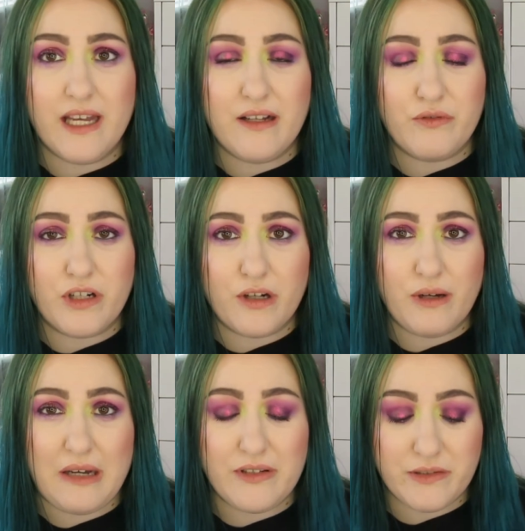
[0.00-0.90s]
And I've got to go
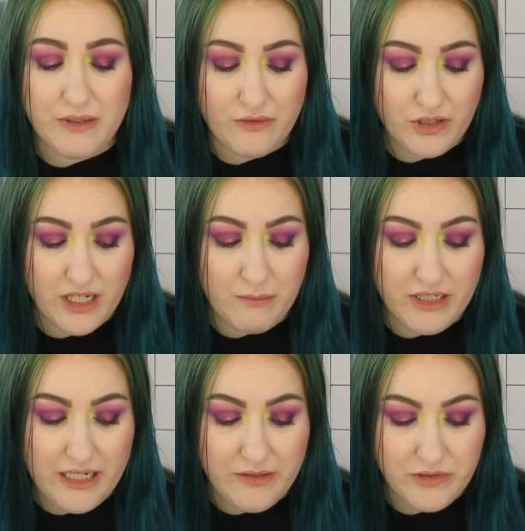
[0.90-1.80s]
out as well. I've got to get my
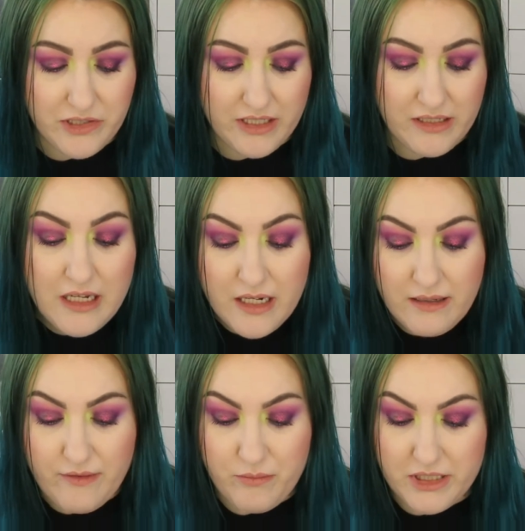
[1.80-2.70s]
nails done.
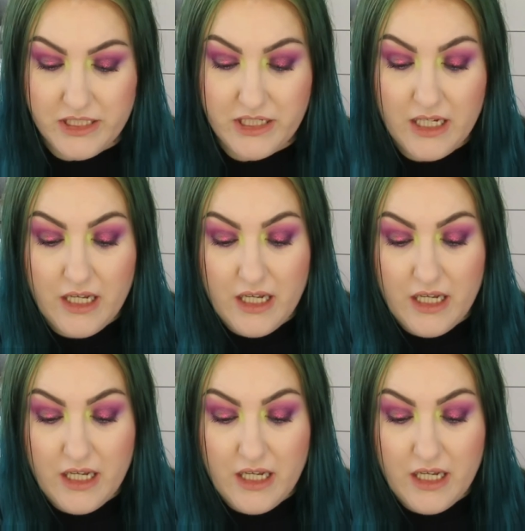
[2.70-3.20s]
Never mind.